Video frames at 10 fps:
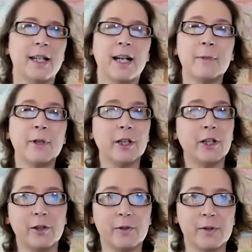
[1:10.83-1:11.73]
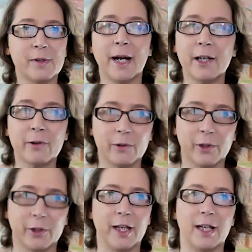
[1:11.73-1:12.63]
I'm going to use micro
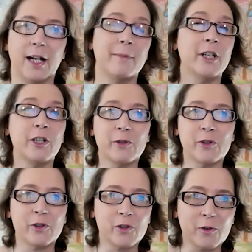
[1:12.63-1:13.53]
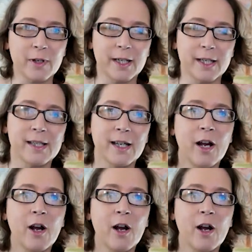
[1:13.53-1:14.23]
learning. I'm going to use stories.